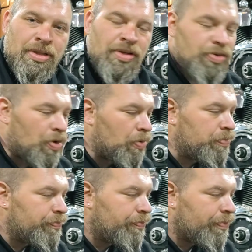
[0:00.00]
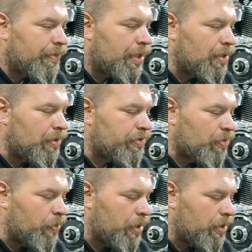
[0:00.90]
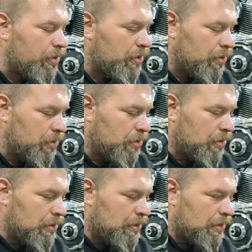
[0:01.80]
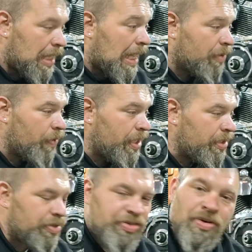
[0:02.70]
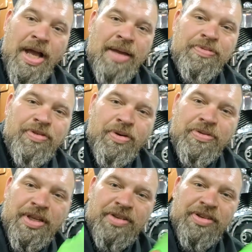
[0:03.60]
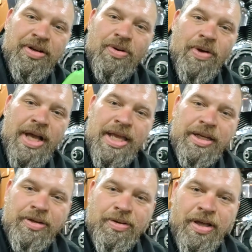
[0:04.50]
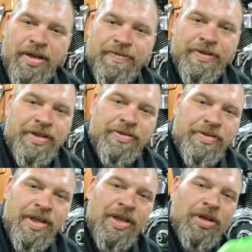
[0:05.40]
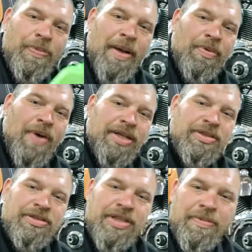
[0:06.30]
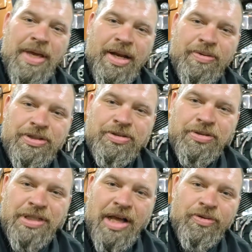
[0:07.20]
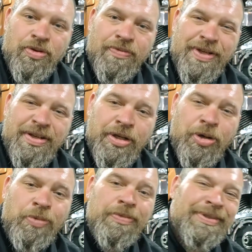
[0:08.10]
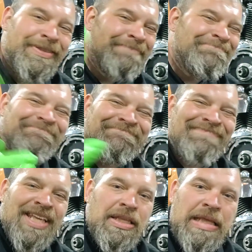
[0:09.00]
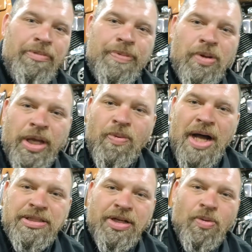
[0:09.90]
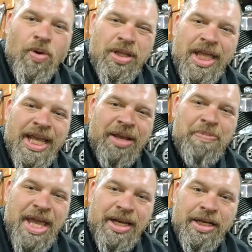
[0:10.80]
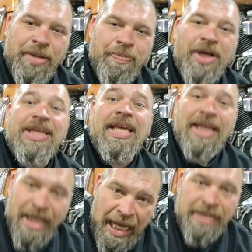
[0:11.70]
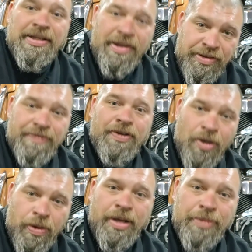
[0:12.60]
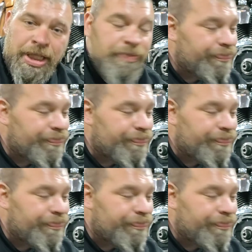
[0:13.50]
So, I know it's a weird, odd way to describe certain things that are going on in your life, and you're probably watching and saying, man, I wish this was a how-to video. That would be like watching a one-legged man in a butt-kicking contest, if you know what I mean.